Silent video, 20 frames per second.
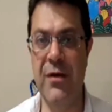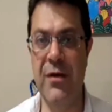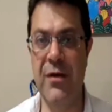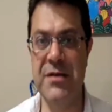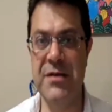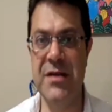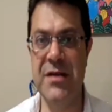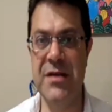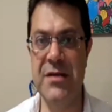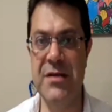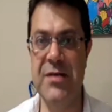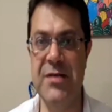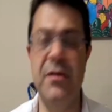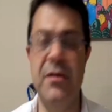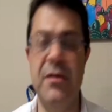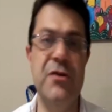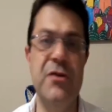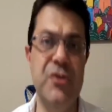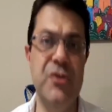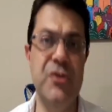States in the
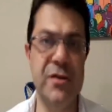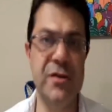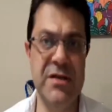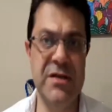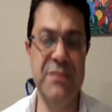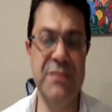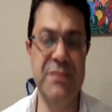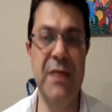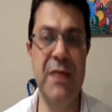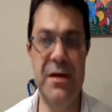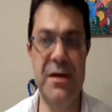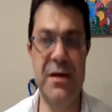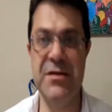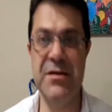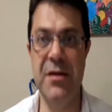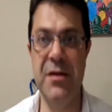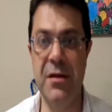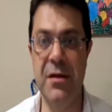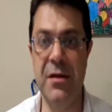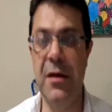region. This makes it
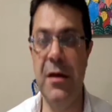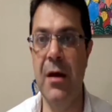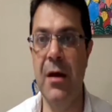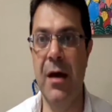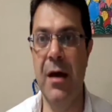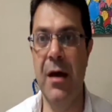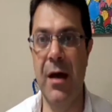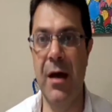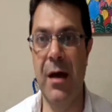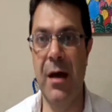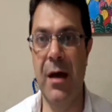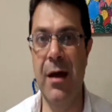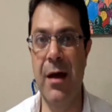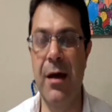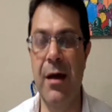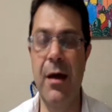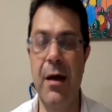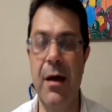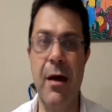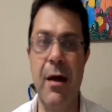
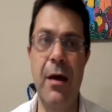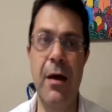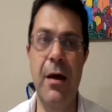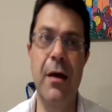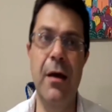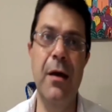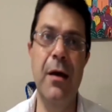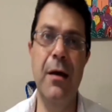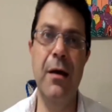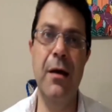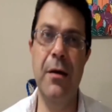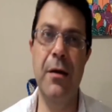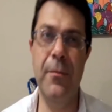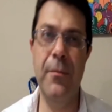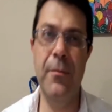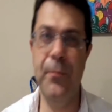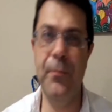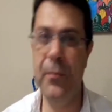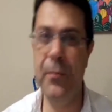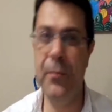an
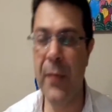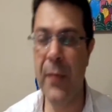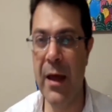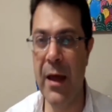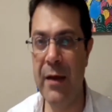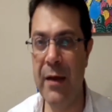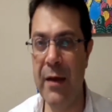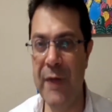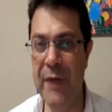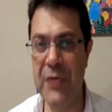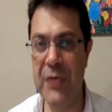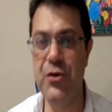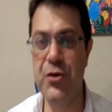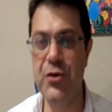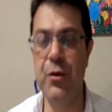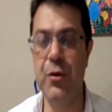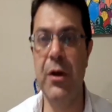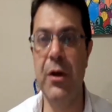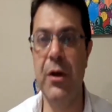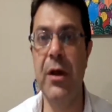
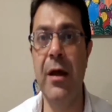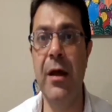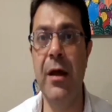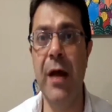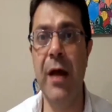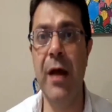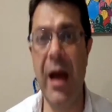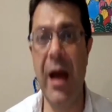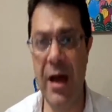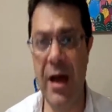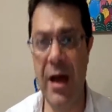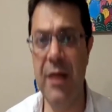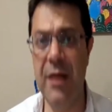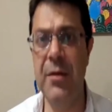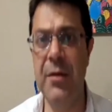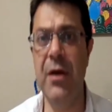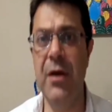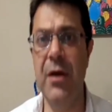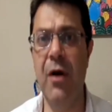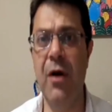eventual enemy
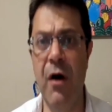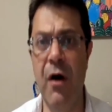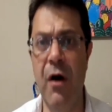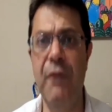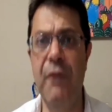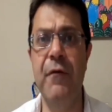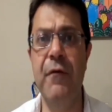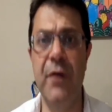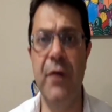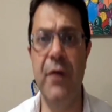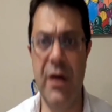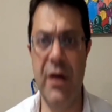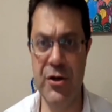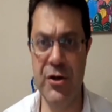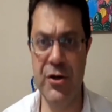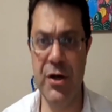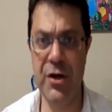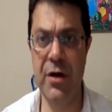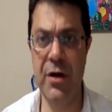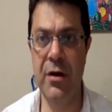of
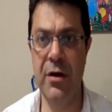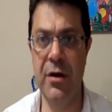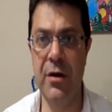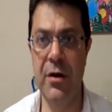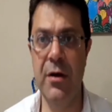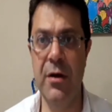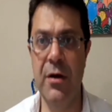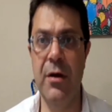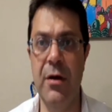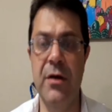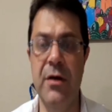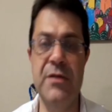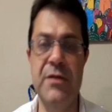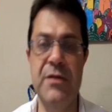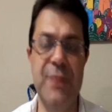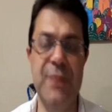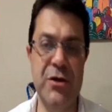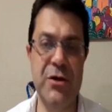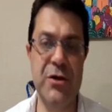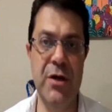Russia,
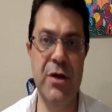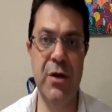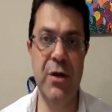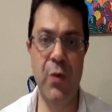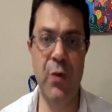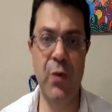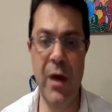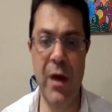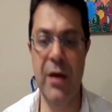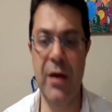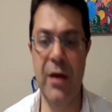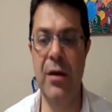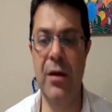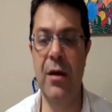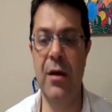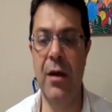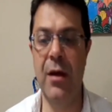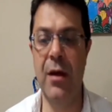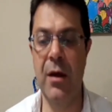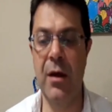especially when
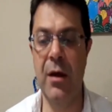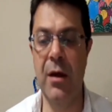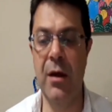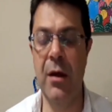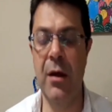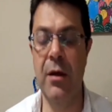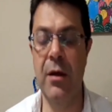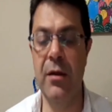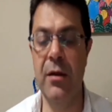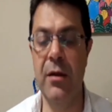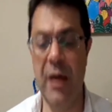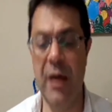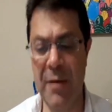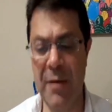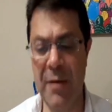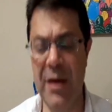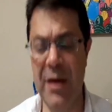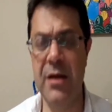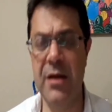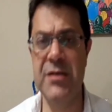the
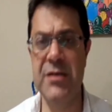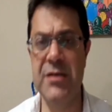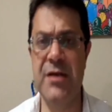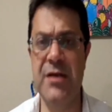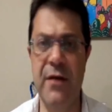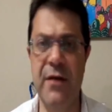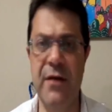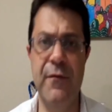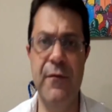Americans give